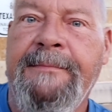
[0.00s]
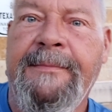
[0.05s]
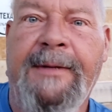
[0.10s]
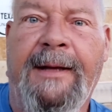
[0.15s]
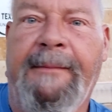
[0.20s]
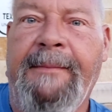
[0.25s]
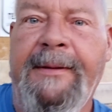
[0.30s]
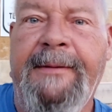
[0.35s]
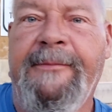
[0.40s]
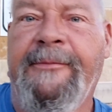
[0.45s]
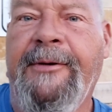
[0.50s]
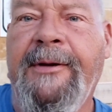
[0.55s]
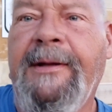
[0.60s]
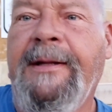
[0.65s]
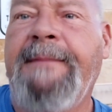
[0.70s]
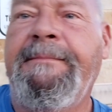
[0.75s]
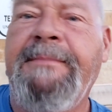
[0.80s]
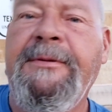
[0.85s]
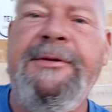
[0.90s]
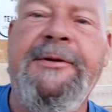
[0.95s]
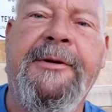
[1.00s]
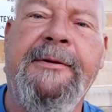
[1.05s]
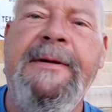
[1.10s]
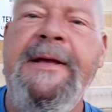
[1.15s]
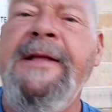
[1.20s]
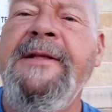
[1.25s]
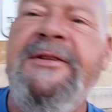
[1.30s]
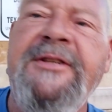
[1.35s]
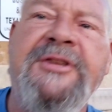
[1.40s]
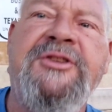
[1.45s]
I mean, really, your
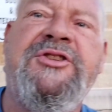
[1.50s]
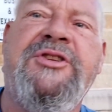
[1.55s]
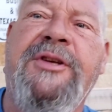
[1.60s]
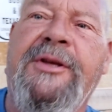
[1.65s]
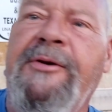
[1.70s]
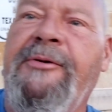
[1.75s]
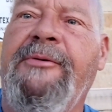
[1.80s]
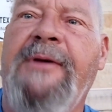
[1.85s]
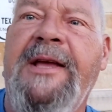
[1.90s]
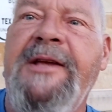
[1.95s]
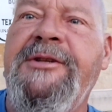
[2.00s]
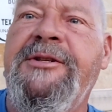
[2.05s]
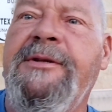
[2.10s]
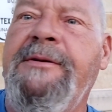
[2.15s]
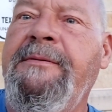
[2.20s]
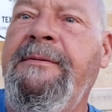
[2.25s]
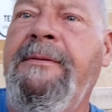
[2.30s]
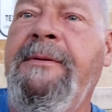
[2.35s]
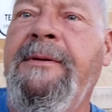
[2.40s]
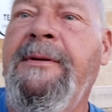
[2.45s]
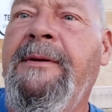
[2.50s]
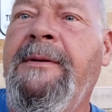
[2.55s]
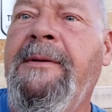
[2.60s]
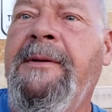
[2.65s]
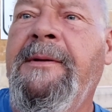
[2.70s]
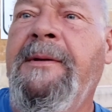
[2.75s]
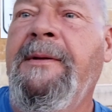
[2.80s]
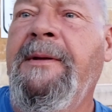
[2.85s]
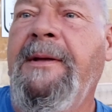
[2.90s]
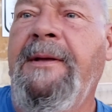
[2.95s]
inconsideration
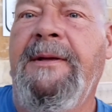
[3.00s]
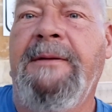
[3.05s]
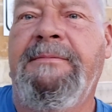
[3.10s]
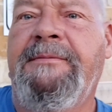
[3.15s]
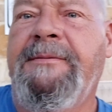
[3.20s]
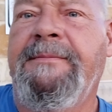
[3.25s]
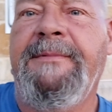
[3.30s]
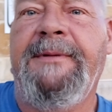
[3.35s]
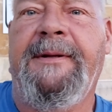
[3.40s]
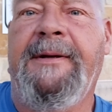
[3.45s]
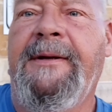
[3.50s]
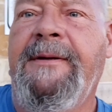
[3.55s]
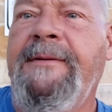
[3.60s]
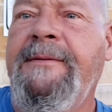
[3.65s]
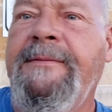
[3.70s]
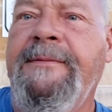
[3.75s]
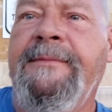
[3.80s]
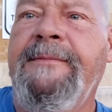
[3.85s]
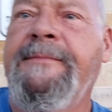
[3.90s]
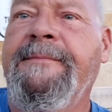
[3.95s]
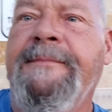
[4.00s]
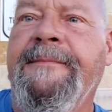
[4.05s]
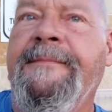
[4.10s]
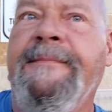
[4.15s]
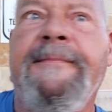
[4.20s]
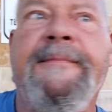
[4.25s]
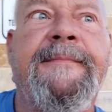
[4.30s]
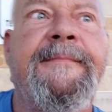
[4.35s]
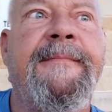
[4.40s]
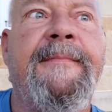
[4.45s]
is, you know,
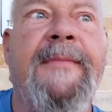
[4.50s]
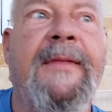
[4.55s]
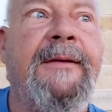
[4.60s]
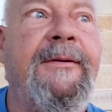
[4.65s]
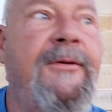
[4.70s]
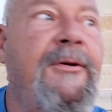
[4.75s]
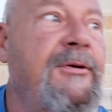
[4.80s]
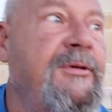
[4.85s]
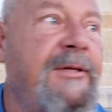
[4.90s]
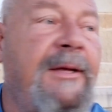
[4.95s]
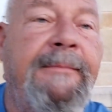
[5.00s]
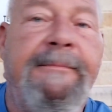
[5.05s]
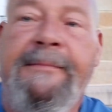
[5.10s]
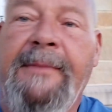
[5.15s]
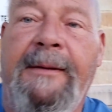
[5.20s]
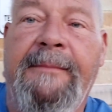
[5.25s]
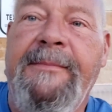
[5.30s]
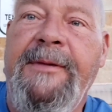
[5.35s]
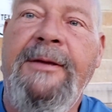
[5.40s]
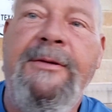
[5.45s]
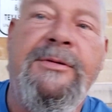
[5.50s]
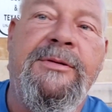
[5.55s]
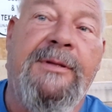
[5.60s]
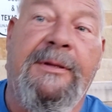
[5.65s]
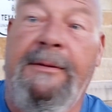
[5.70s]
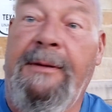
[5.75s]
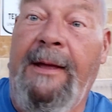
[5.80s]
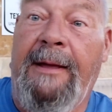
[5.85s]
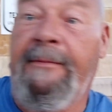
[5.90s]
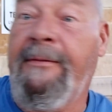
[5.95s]
of course, I'm, I'm used
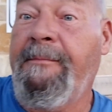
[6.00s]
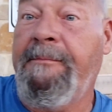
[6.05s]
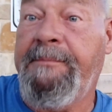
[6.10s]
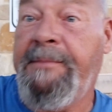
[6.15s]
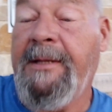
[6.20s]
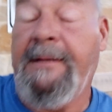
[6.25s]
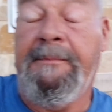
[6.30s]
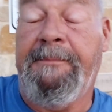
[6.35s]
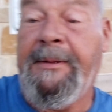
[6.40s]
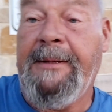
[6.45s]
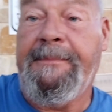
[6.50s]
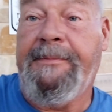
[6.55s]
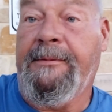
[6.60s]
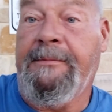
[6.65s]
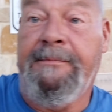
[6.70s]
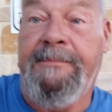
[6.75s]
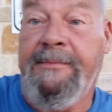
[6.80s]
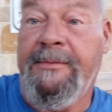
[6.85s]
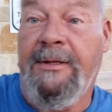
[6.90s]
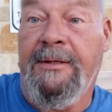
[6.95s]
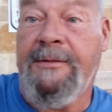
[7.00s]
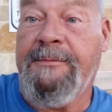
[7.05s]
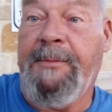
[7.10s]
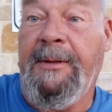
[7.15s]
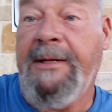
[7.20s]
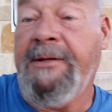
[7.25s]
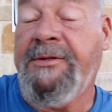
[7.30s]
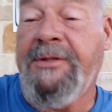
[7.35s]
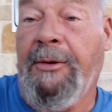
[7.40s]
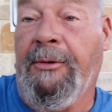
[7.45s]
to having being people just
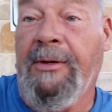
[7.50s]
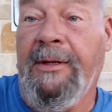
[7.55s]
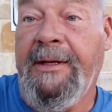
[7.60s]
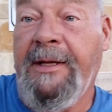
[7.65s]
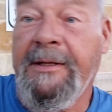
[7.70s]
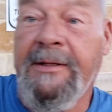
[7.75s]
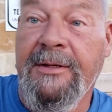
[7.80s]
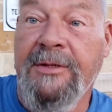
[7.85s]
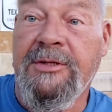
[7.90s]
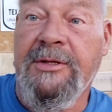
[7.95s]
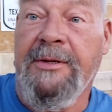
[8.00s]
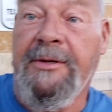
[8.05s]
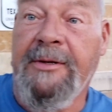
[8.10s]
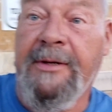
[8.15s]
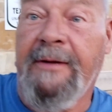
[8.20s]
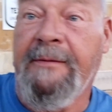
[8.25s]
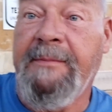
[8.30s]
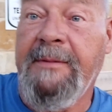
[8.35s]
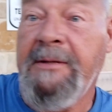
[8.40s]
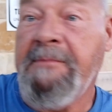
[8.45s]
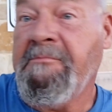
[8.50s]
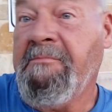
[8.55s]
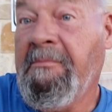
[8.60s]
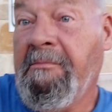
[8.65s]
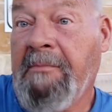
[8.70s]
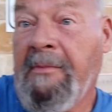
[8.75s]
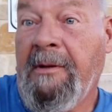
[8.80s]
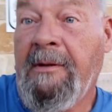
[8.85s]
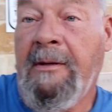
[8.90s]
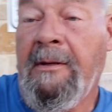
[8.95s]
being totally inconsiderate of me
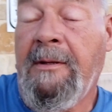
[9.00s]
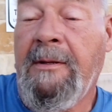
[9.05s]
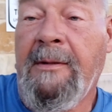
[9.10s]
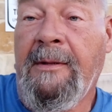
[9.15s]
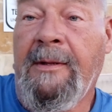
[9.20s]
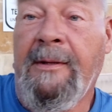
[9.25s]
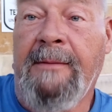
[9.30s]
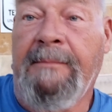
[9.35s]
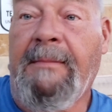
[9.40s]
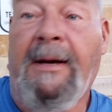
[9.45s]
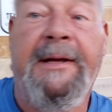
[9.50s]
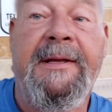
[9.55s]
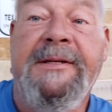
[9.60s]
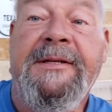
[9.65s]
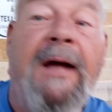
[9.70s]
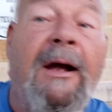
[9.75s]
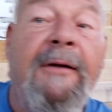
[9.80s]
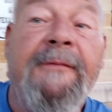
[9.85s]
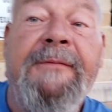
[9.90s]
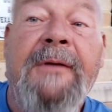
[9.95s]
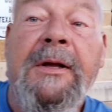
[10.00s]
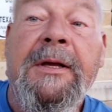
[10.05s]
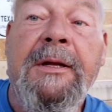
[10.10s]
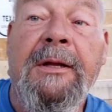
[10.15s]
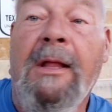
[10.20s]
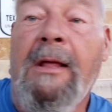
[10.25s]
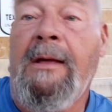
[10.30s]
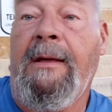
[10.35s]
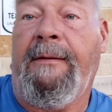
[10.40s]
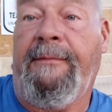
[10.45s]
my entire fucking
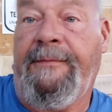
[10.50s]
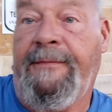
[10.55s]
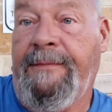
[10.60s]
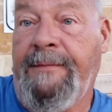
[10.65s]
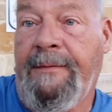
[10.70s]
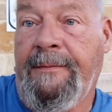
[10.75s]
life.